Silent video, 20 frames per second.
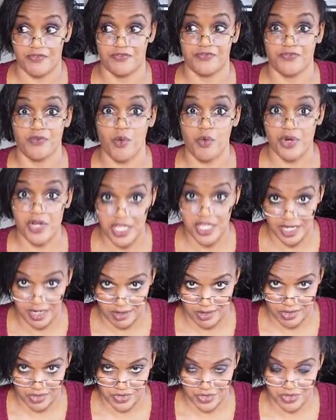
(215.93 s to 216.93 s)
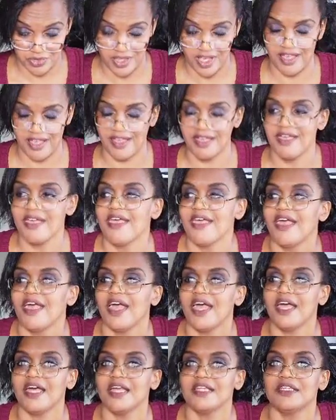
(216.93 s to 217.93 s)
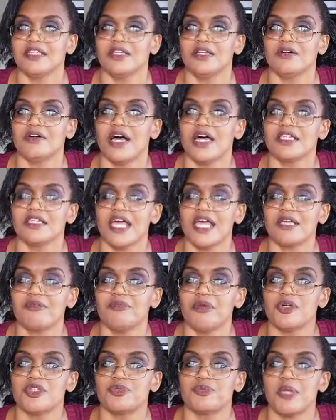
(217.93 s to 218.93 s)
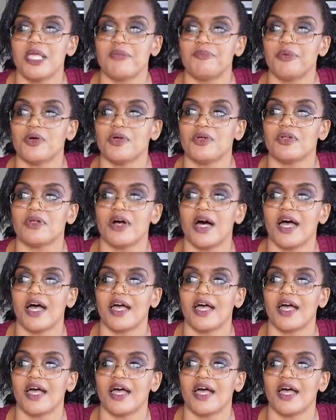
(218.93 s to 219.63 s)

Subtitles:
Okay? And, unlike most people,